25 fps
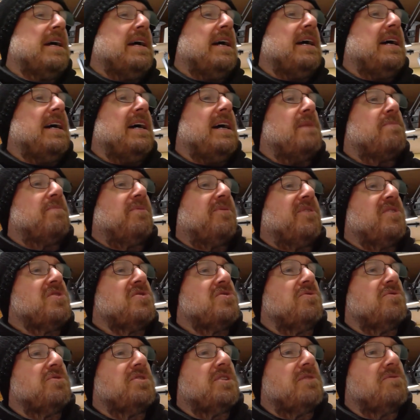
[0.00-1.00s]

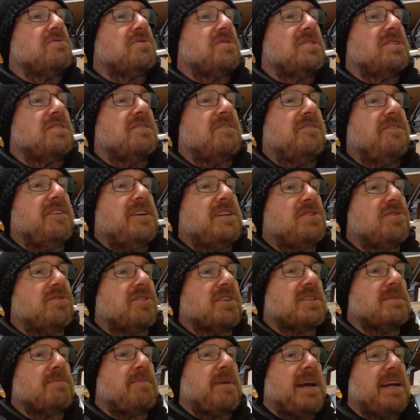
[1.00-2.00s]
Professional soldiers defend or
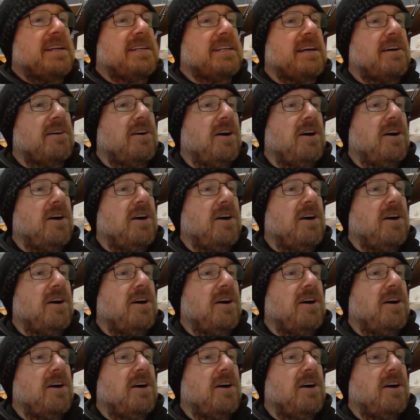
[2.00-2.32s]
expand our